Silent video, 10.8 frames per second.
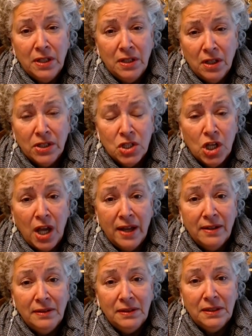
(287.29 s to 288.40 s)
young
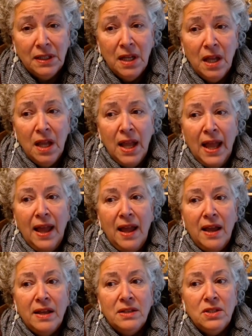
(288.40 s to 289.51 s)
child,
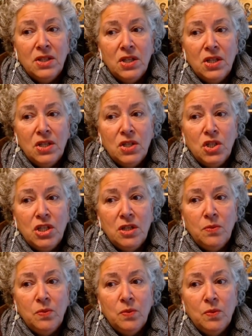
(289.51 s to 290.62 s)
and she